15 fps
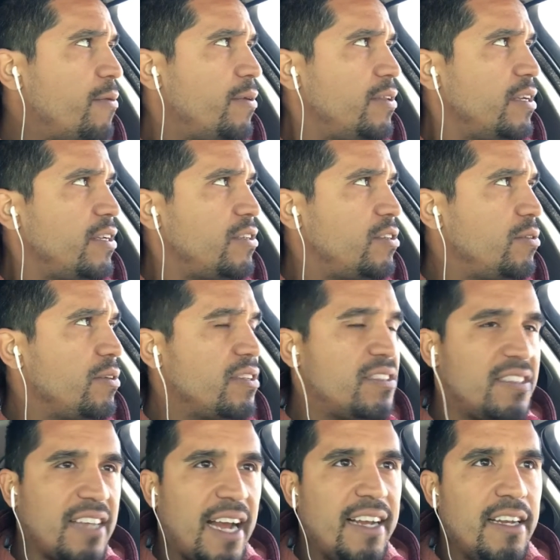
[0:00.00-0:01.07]
really too
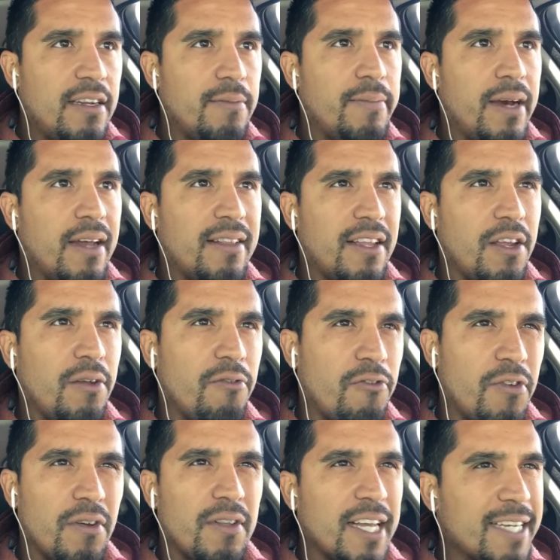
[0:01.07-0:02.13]
excited about, that you
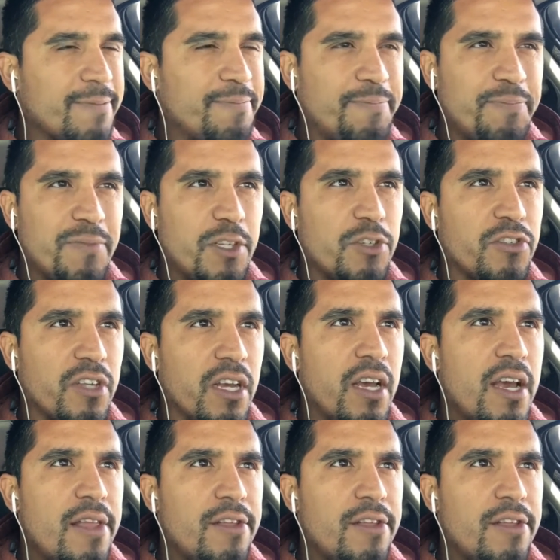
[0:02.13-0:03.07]
feel like there's a